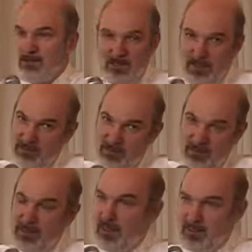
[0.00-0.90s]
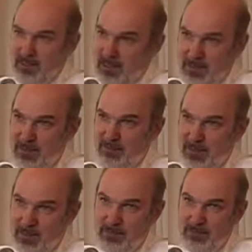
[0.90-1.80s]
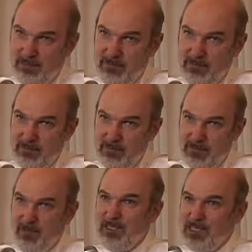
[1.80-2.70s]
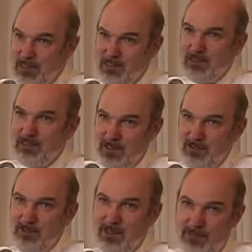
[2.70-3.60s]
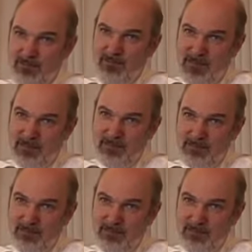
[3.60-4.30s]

don't have it in a country like Nepal. We just don't have the money.